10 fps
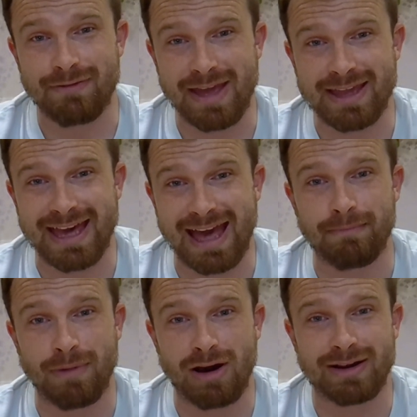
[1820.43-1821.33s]
if they
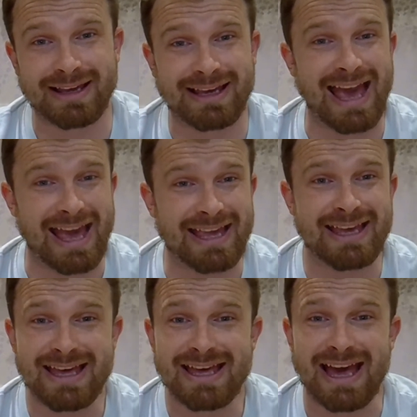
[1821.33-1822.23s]
get Mark
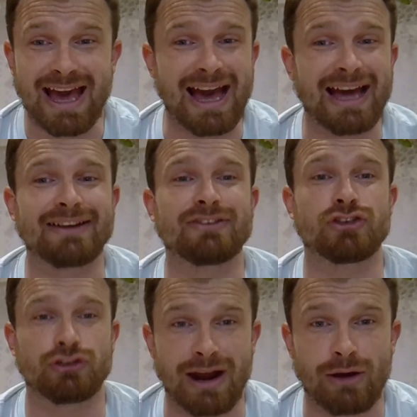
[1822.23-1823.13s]
Gay and
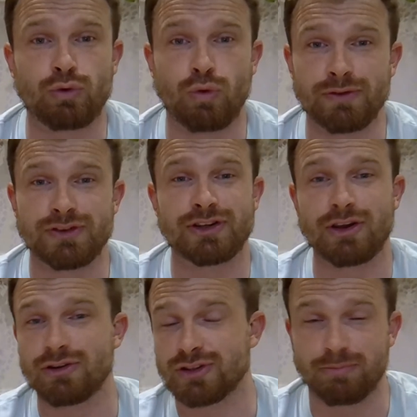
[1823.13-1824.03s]
Gerald Quansah
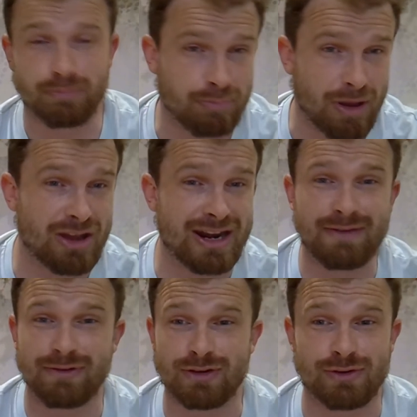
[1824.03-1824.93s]
goes to Bayer
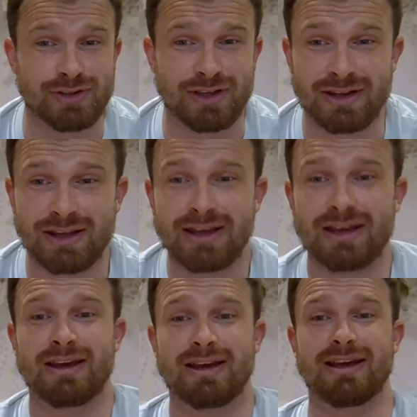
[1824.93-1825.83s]
Leverkusen,
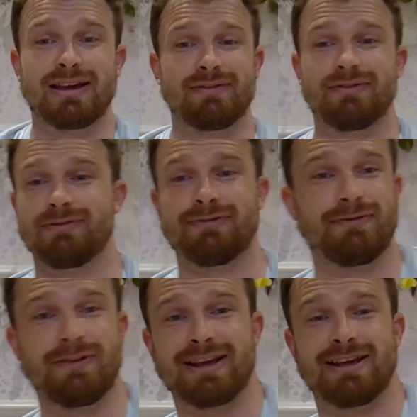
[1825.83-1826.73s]

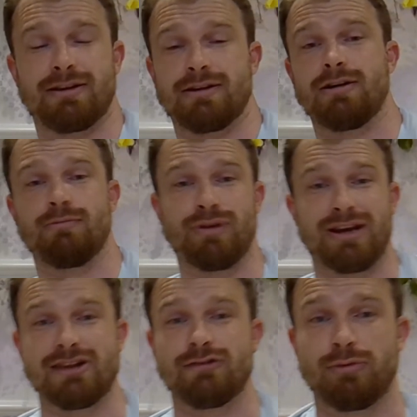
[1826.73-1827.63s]
reckon
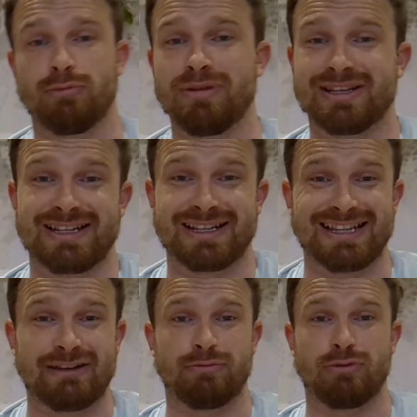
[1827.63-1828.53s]
unbelievable business,
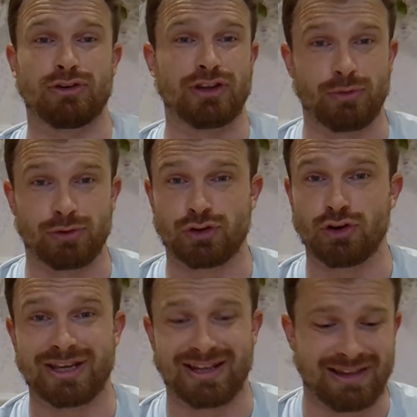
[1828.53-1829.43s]
Liverpool. I don't know what's
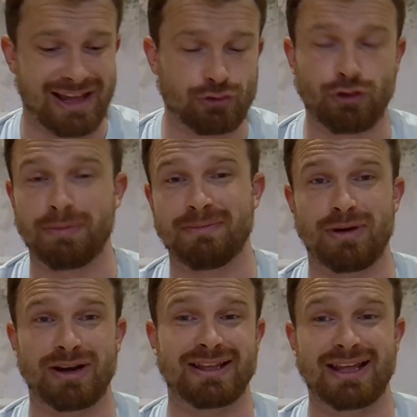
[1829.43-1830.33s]
cooking. They're dropping
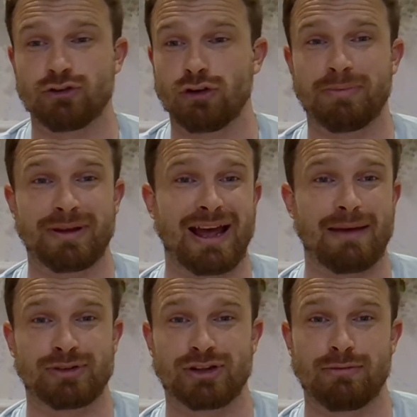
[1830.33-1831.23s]
money. They're dropping
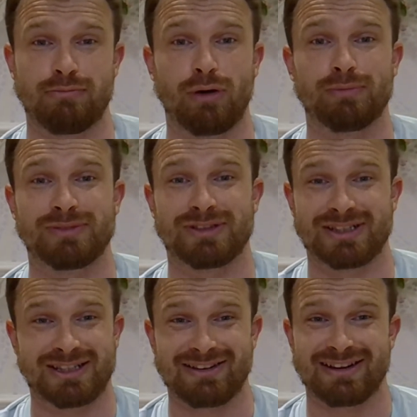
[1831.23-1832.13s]
absolute bombs, and
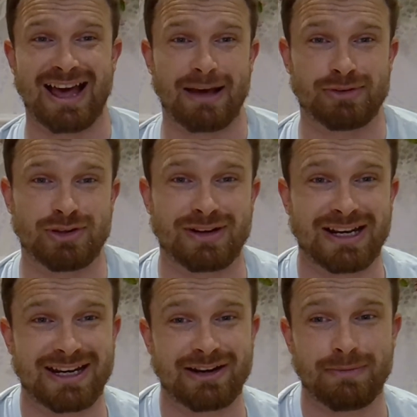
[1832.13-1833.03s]
they're going to absolutely
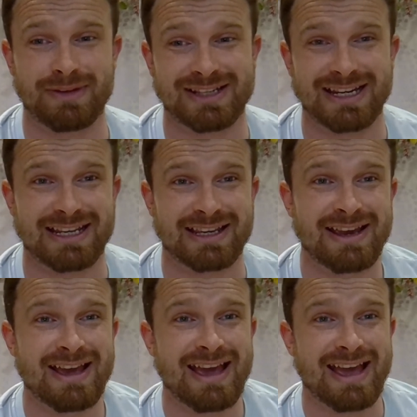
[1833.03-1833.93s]
clean up this league
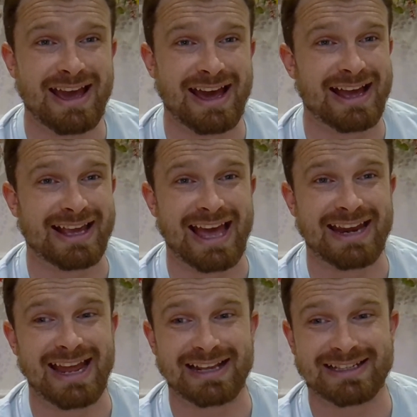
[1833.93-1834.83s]

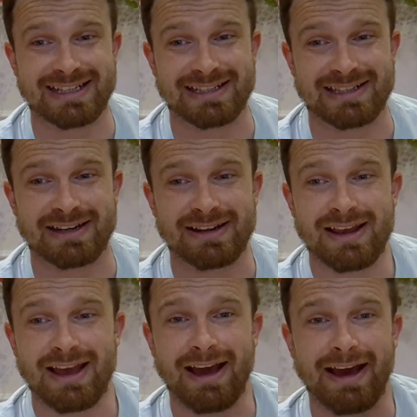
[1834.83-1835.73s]
again next season.